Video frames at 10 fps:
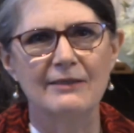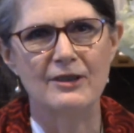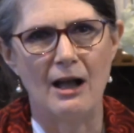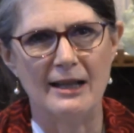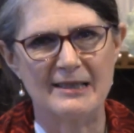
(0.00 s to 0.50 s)
of
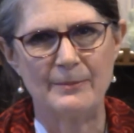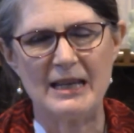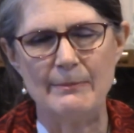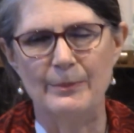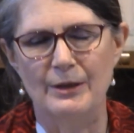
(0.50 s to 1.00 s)
God's
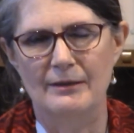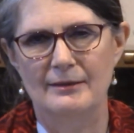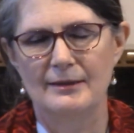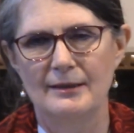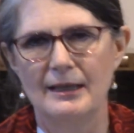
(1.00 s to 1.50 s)
people.
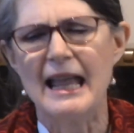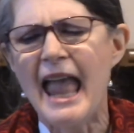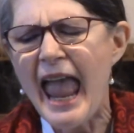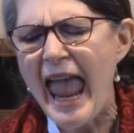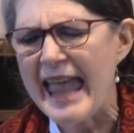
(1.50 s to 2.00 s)

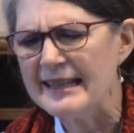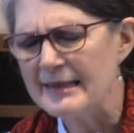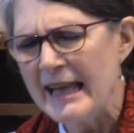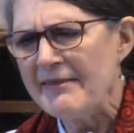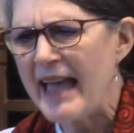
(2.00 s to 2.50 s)

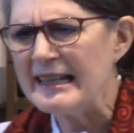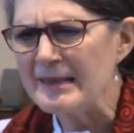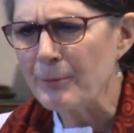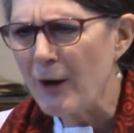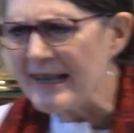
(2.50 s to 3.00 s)
And that
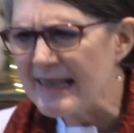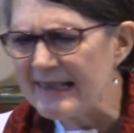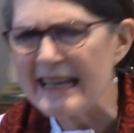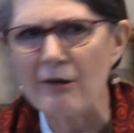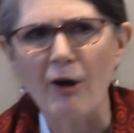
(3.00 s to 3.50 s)
is
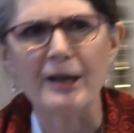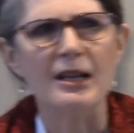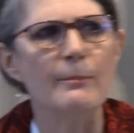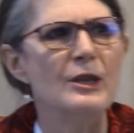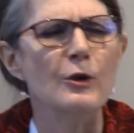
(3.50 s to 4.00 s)
present in our
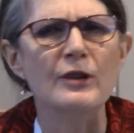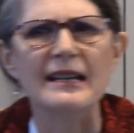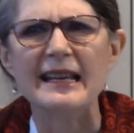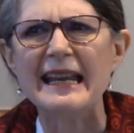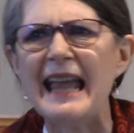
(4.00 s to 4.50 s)

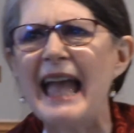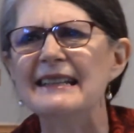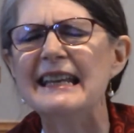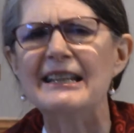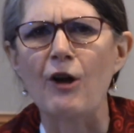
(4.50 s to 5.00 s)
community
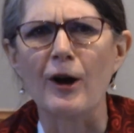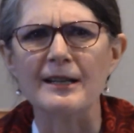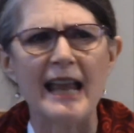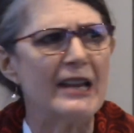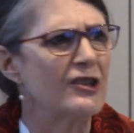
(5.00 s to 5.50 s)
and in our
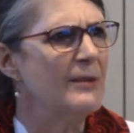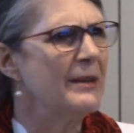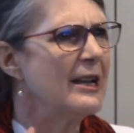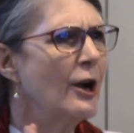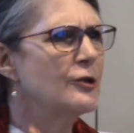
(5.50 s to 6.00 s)
nation,
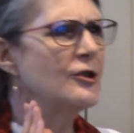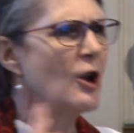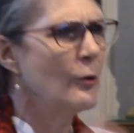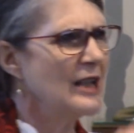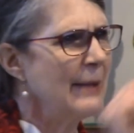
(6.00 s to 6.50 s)
because you
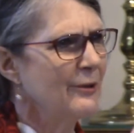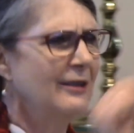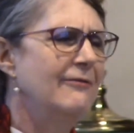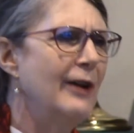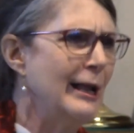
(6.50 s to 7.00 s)
know what? I'm going
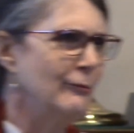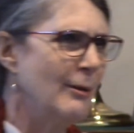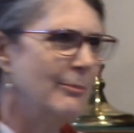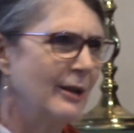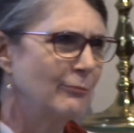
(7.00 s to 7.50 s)
to follow
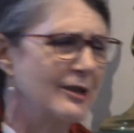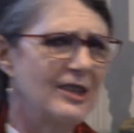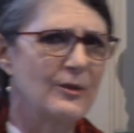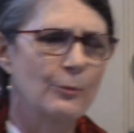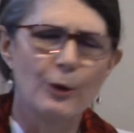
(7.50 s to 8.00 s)
up on
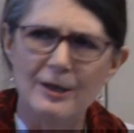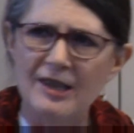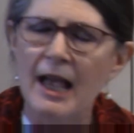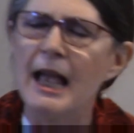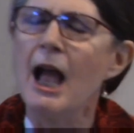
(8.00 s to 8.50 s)
Russ's words.
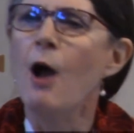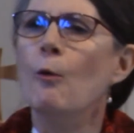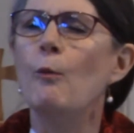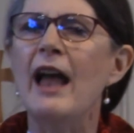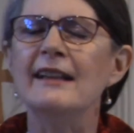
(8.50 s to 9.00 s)

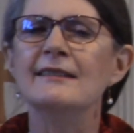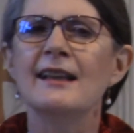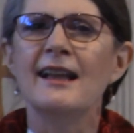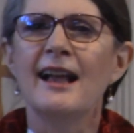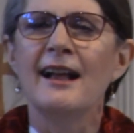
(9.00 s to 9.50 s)
When
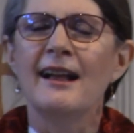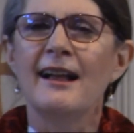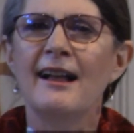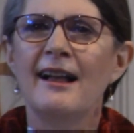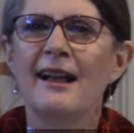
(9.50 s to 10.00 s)

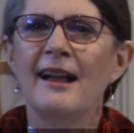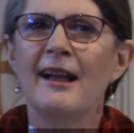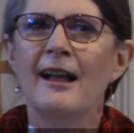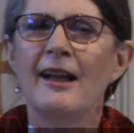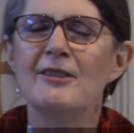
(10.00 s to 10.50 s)

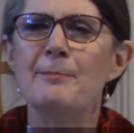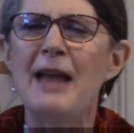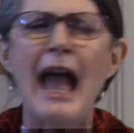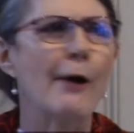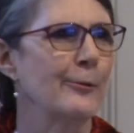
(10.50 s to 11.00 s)
the
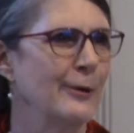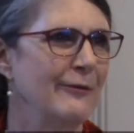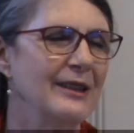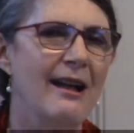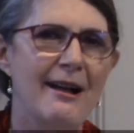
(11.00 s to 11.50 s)
power
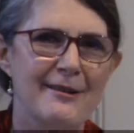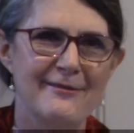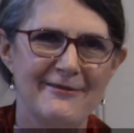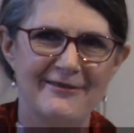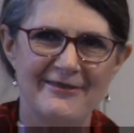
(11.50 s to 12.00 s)
of
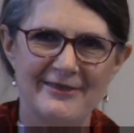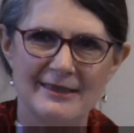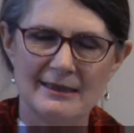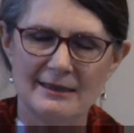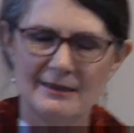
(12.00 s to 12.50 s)
love
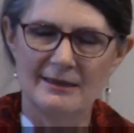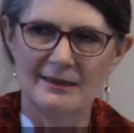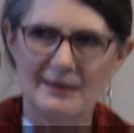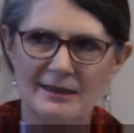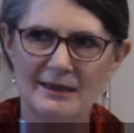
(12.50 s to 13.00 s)

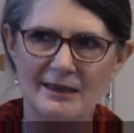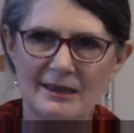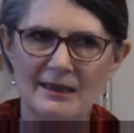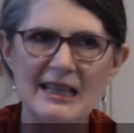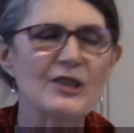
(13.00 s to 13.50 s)

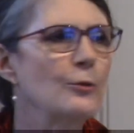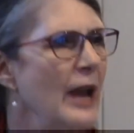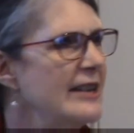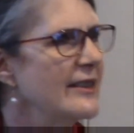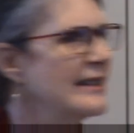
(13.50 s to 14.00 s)
is
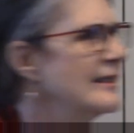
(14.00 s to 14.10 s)
greater than